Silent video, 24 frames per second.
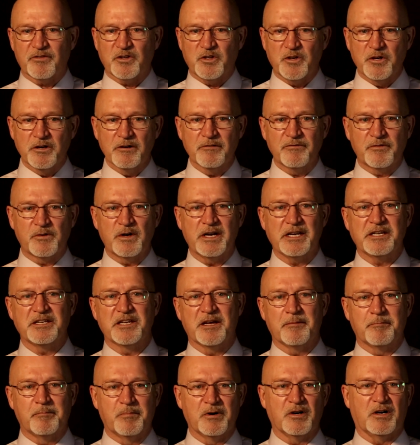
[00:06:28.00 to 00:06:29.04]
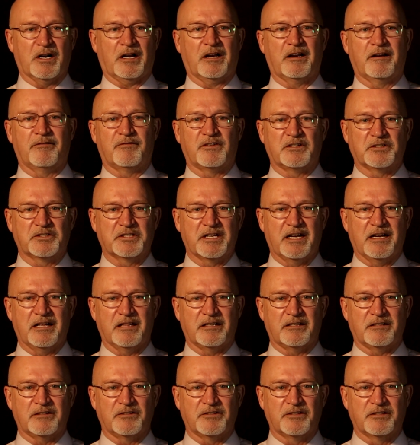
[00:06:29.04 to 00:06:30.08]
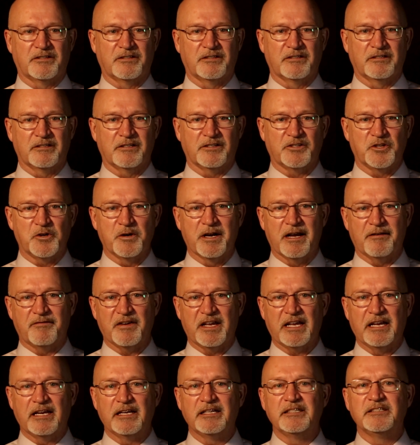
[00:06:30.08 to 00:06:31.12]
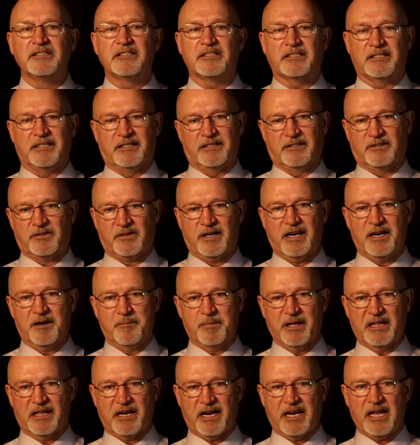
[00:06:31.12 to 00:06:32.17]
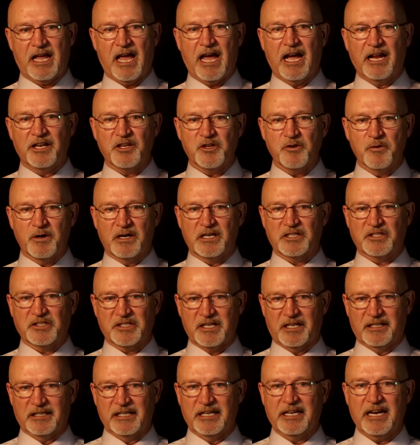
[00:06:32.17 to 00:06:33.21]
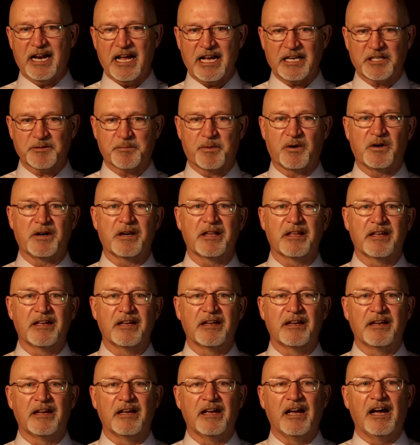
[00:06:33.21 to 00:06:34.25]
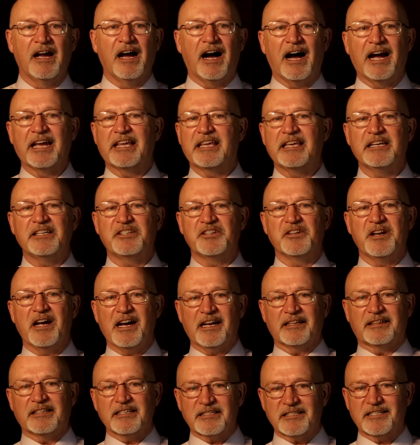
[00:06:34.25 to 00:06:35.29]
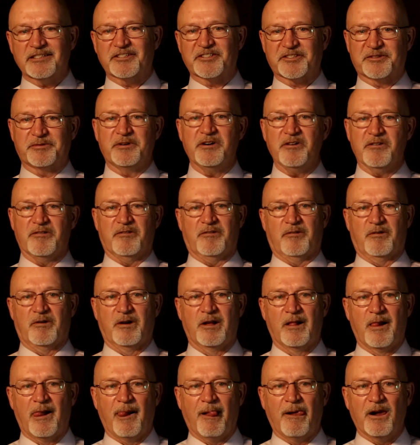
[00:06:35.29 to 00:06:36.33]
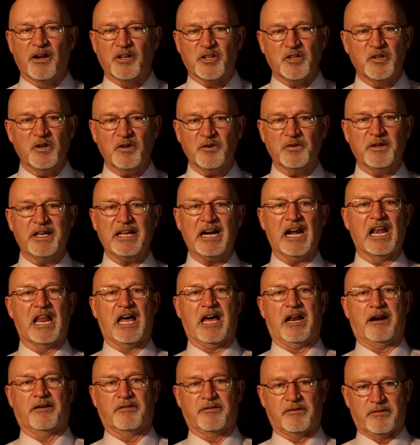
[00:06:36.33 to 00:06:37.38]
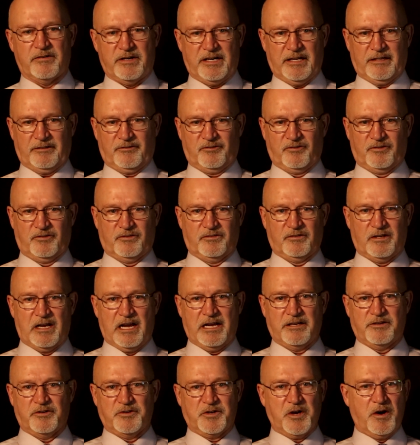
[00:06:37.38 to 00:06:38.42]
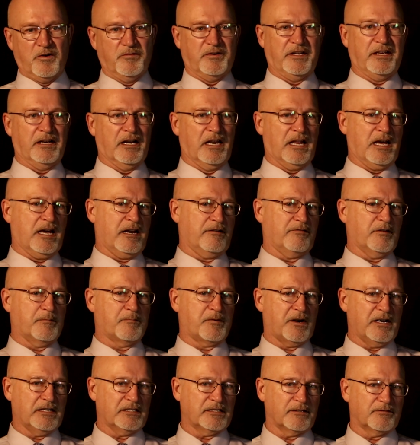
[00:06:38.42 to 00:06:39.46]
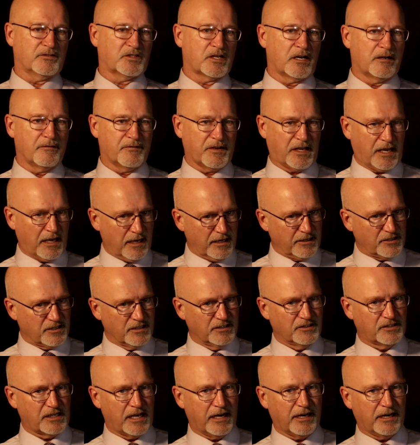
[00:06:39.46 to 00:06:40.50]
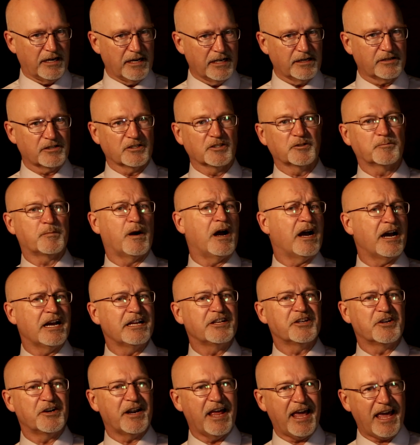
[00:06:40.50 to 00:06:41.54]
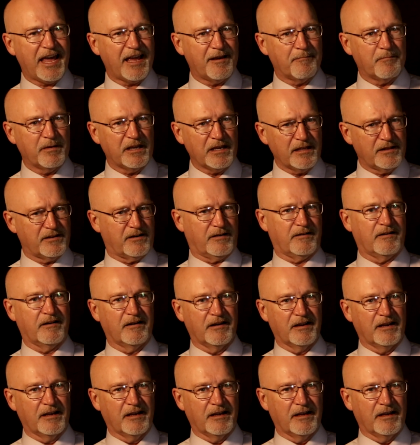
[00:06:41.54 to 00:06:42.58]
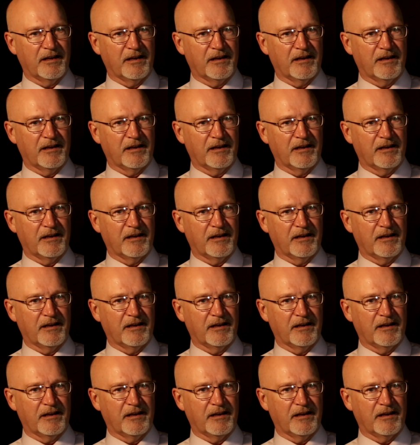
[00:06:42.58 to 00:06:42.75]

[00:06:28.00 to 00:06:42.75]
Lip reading: If you've written a book for sellers, you have instant credibility and you are suddenly an expert. I kid you not, this is true. You don't need a lot of degrees, and you don't need a lot of impressive certifications and initials behind your name either.